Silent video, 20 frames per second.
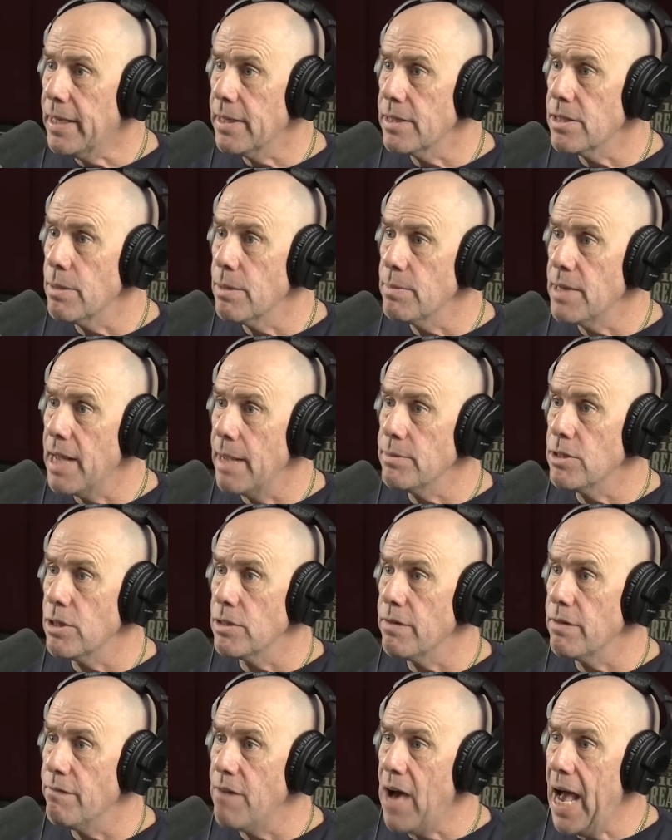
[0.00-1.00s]
because mm. sometimes
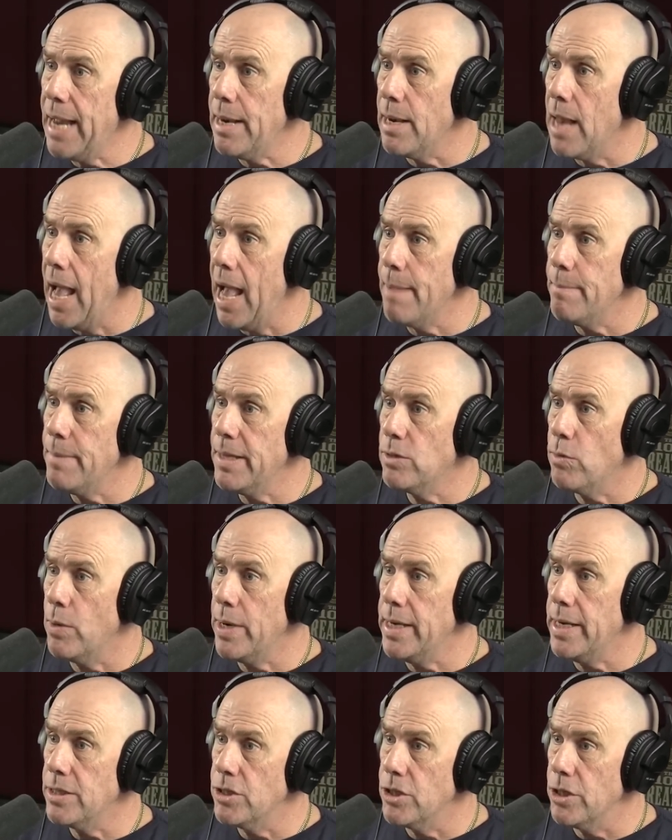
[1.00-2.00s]
there's a fine line
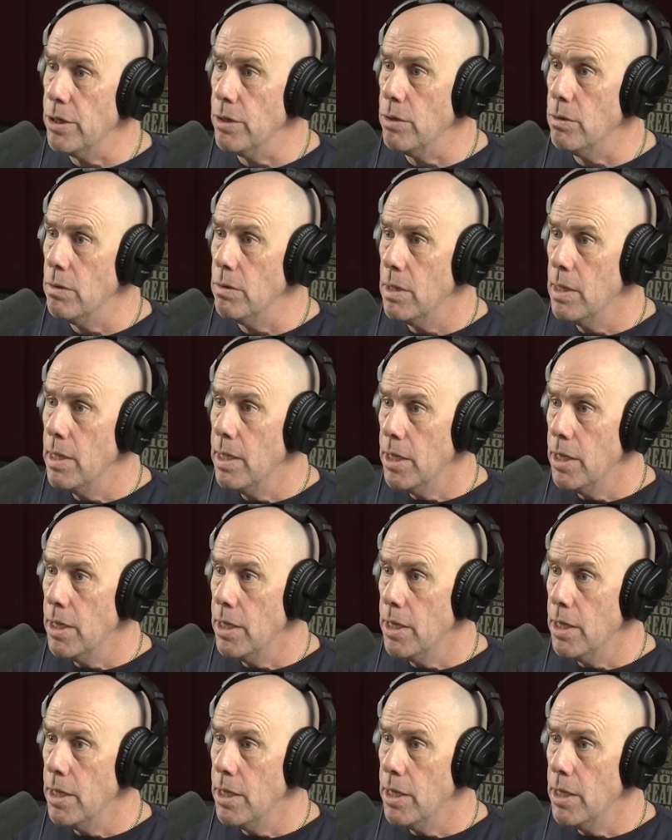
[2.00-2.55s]
between the two.